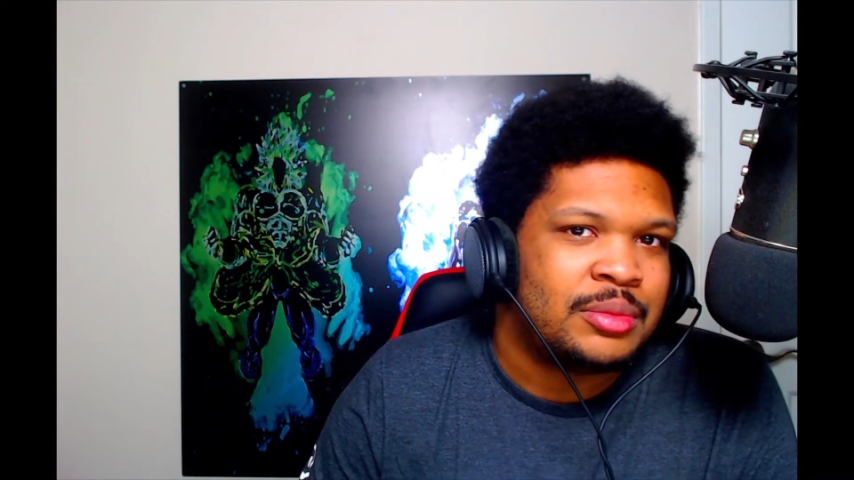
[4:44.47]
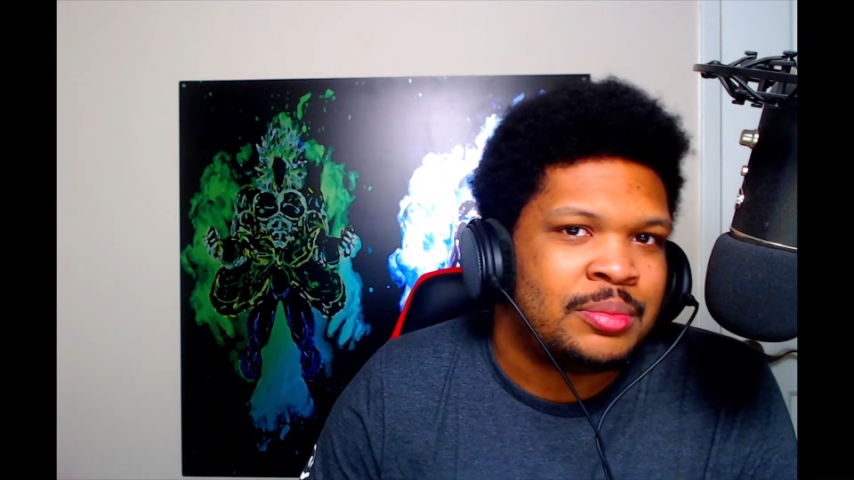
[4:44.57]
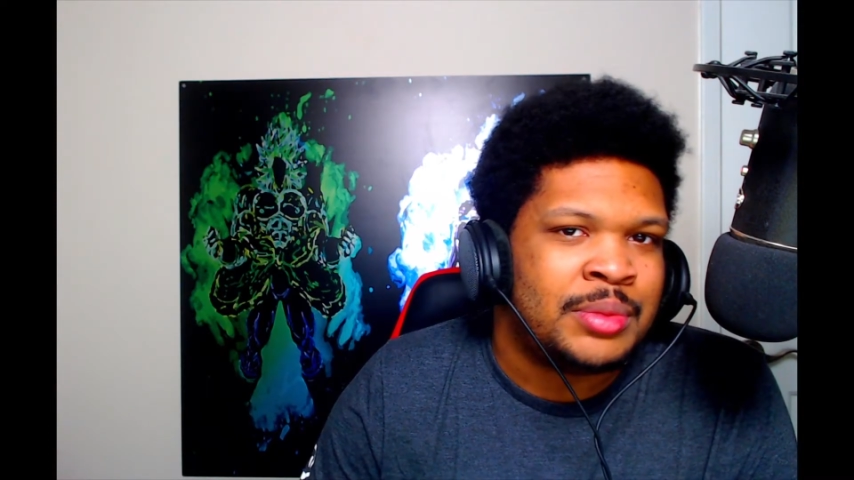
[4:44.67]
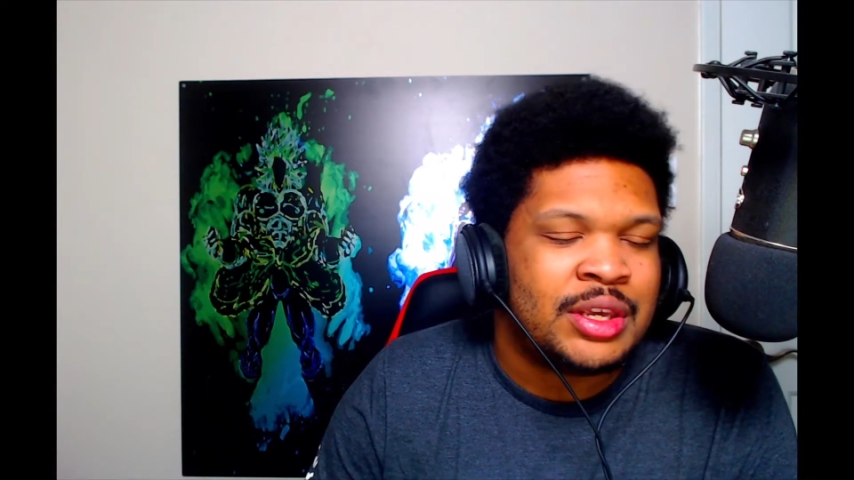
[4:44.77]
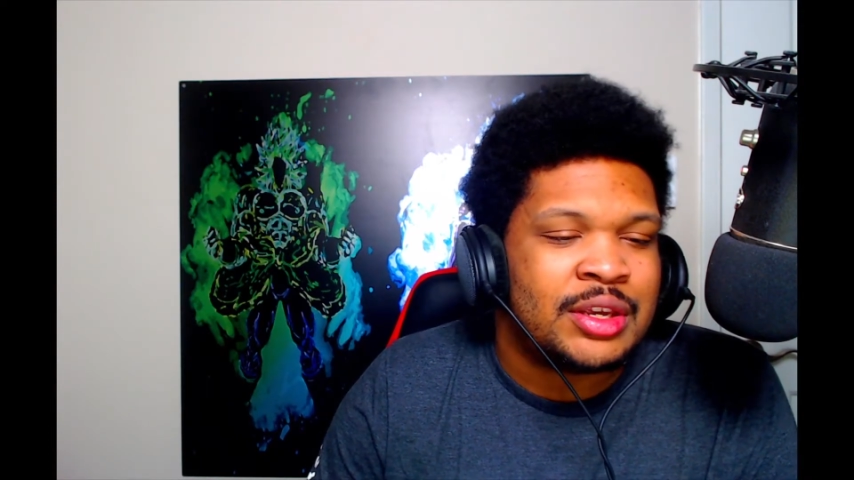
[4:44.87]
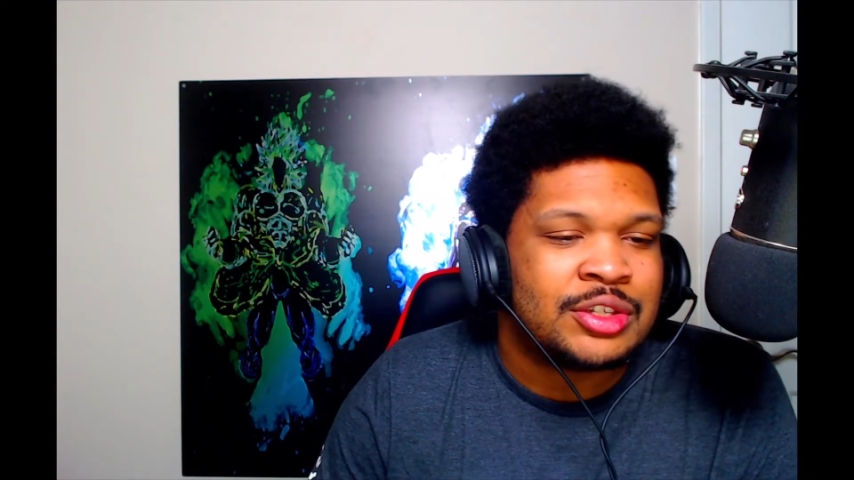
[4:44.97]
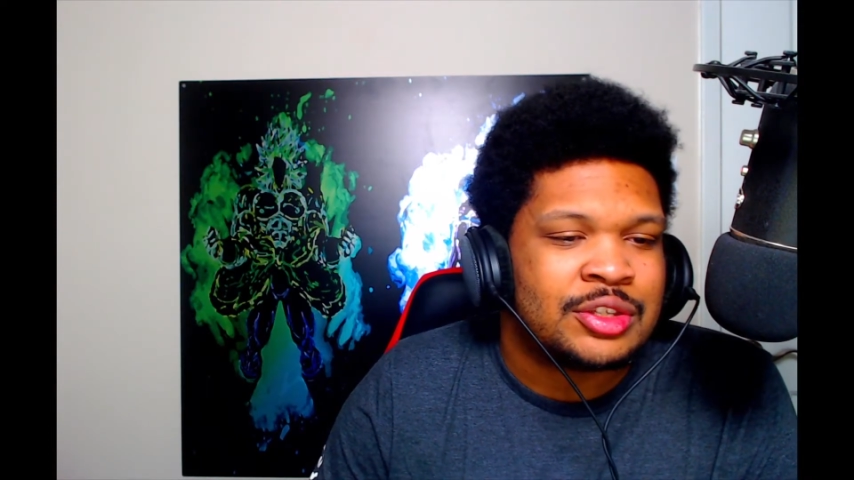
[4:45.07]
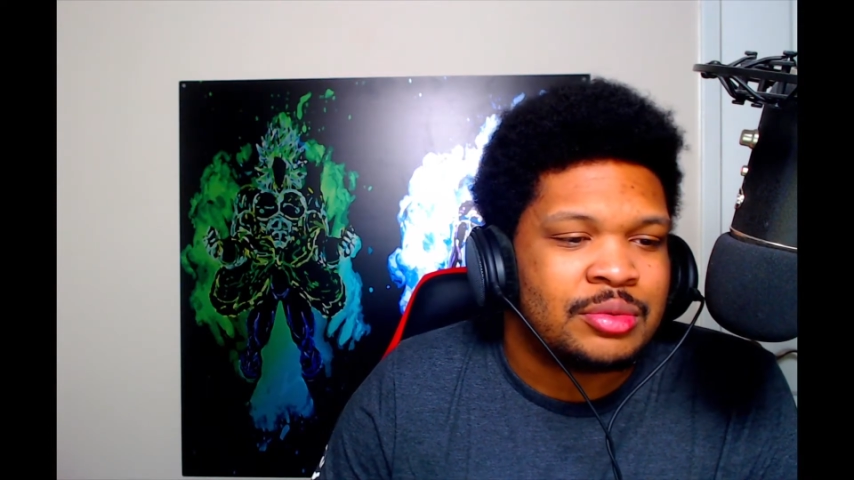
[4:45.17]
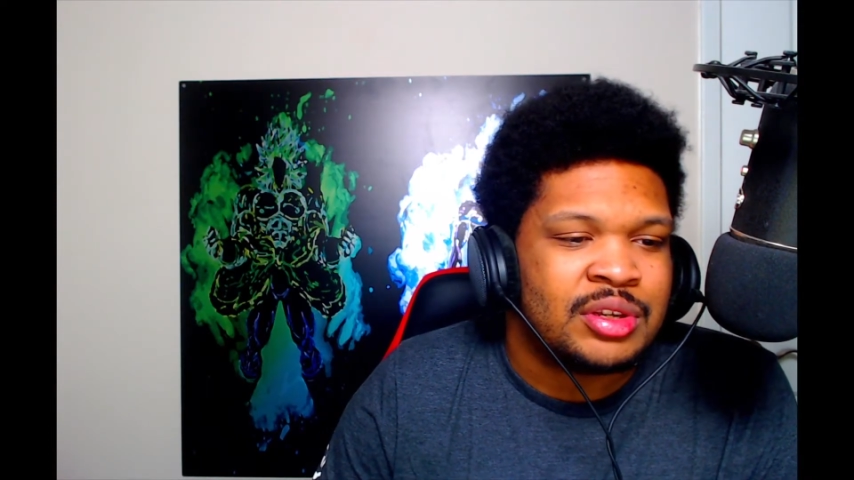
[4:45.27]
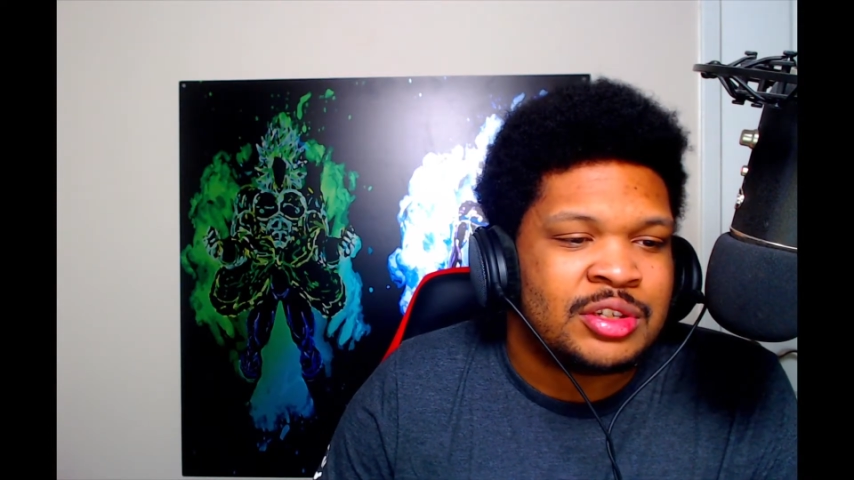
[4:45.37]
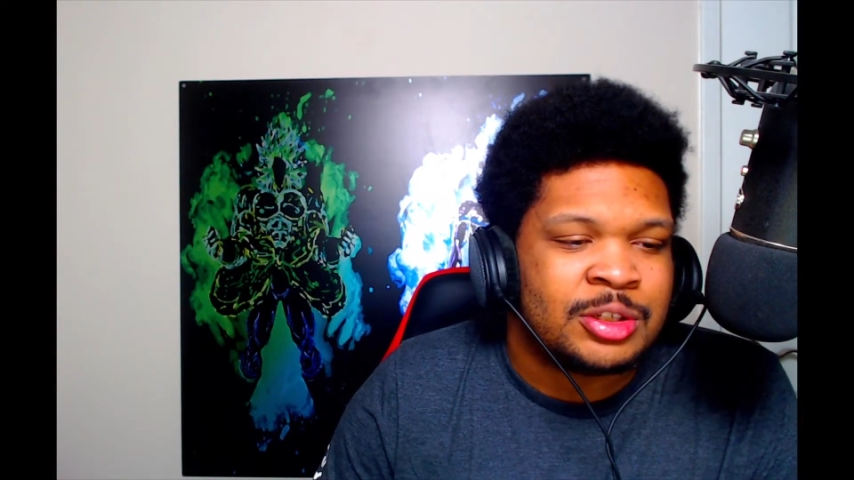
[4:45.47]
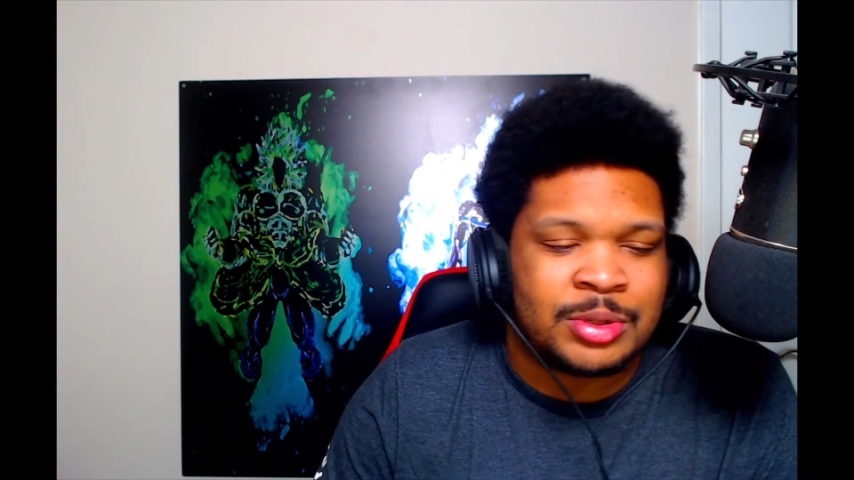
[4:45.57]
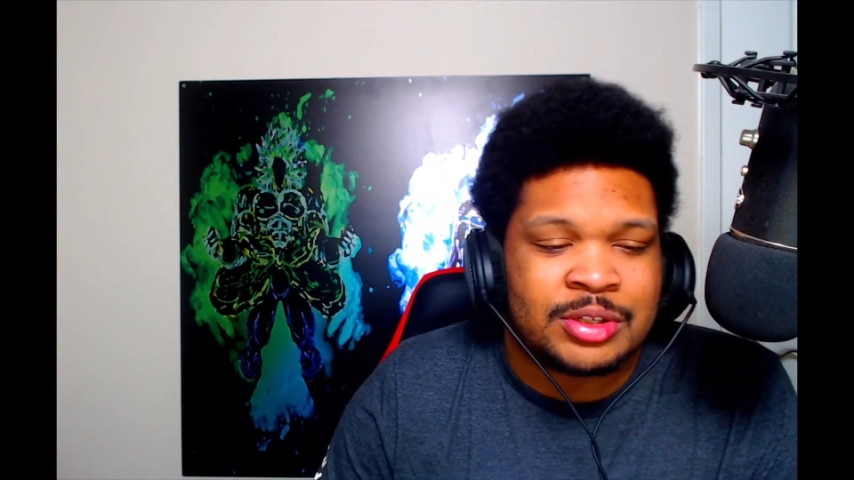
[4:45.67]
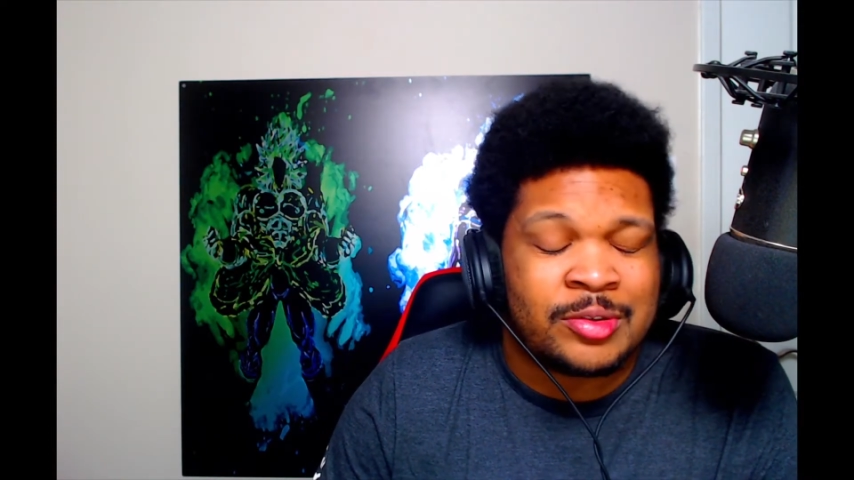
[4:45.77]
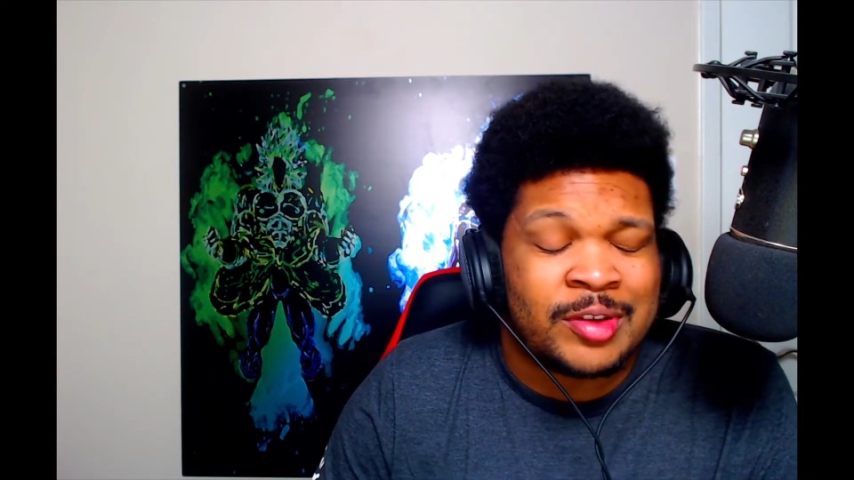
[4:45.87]
PS3 just
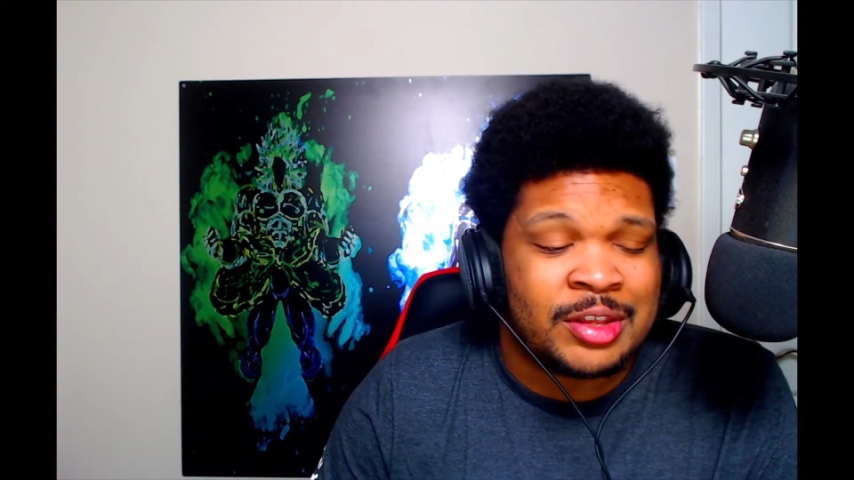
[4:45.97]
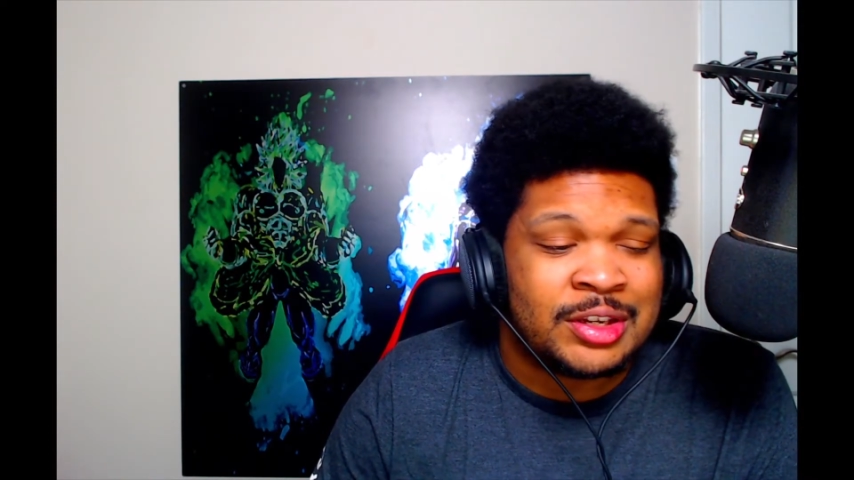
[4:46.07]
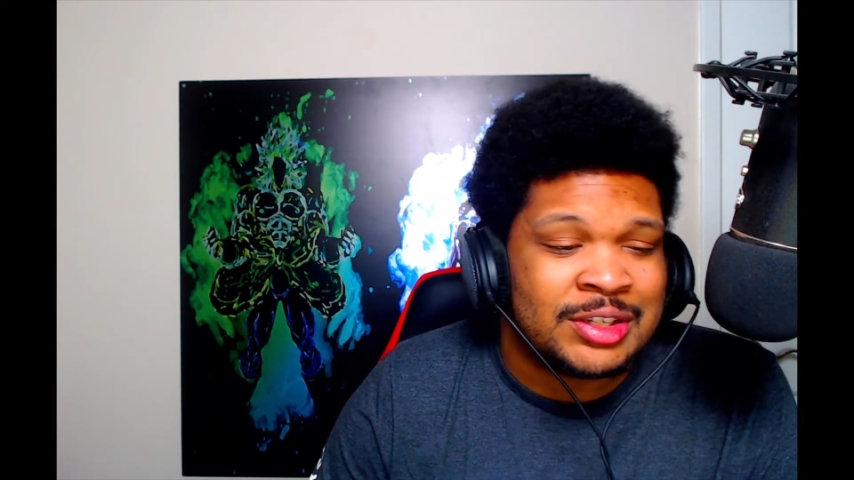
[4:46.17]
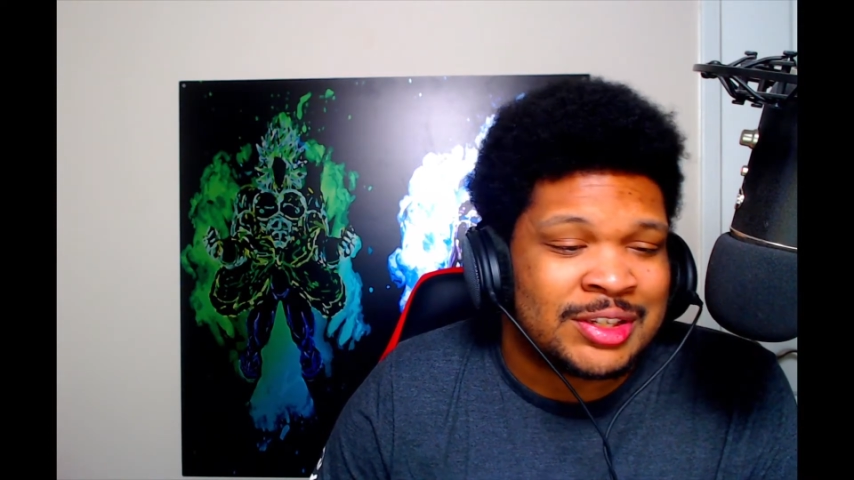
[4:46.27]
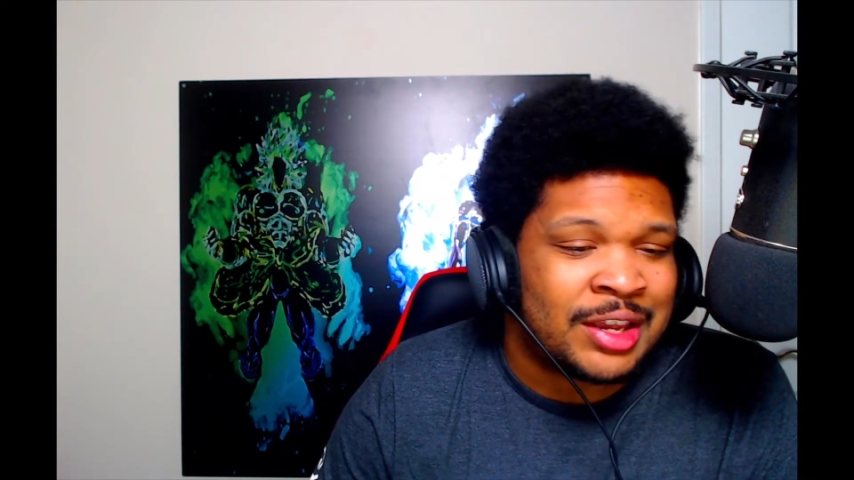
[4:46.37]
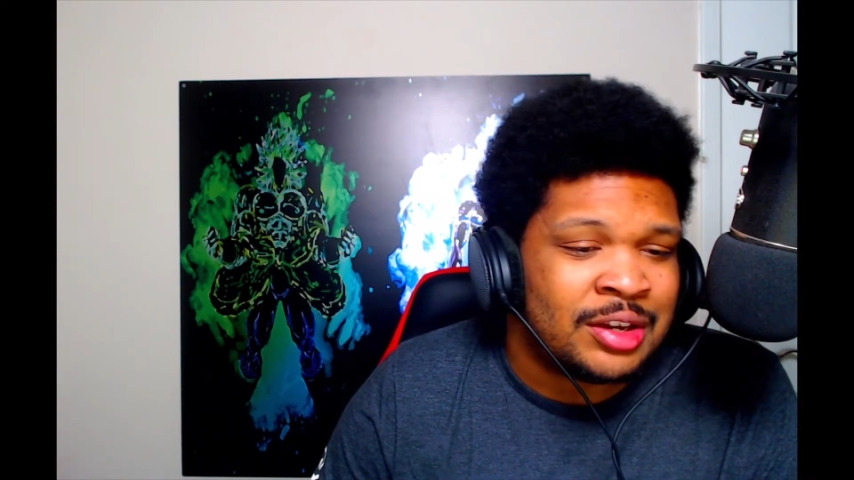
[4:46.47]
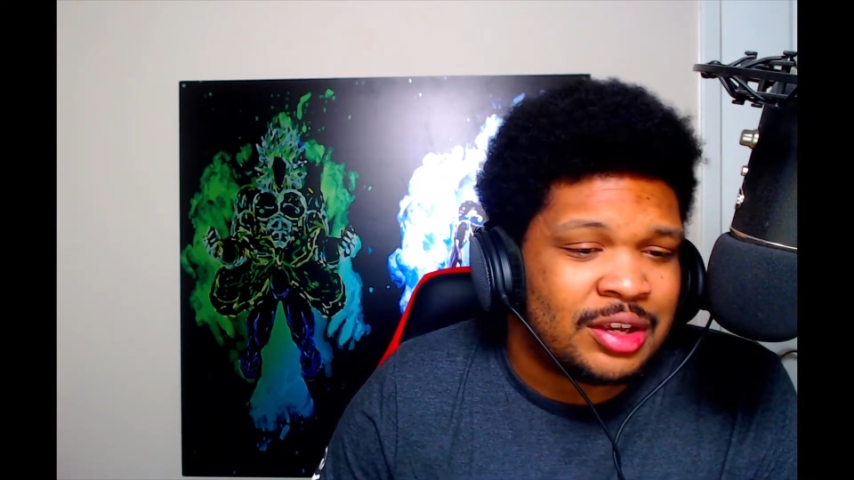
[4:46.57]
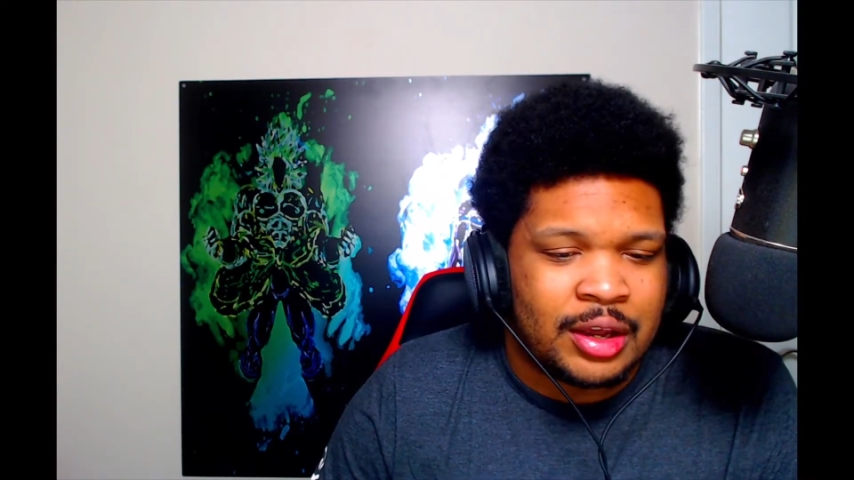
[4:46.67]
because of how they designed it.